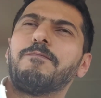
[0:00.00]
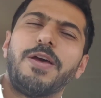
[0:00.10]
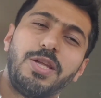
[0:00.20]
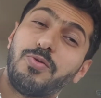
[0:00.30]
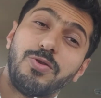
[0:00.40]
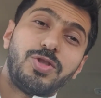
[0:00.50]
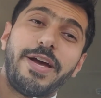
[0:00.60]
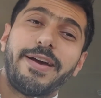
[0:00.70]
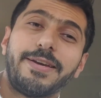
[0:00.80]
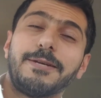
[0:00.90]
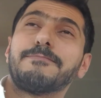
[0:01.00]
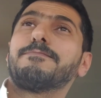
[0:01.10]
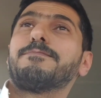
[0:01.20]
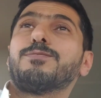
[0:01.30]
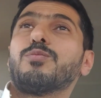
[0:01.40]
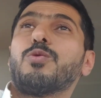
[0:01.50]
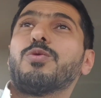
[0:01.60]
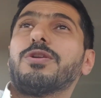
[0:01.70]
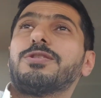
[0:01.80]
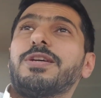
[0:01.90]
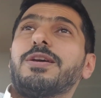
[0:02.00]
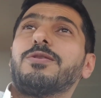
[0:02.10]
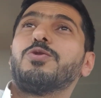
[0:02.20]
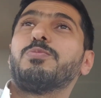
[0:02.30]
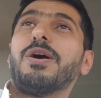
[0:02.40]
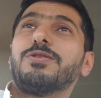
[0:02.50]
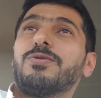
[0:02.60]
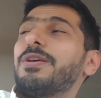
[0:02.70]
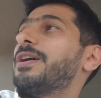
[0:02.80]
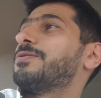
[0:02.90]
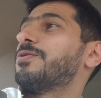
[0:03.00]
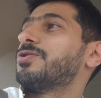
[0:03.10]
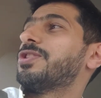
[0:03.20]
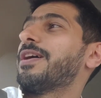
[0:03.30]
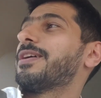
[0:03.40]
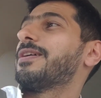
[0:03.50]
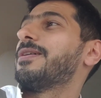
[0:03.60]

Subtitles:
headphone jack. I'm gonna say goodbye to the headphone jack.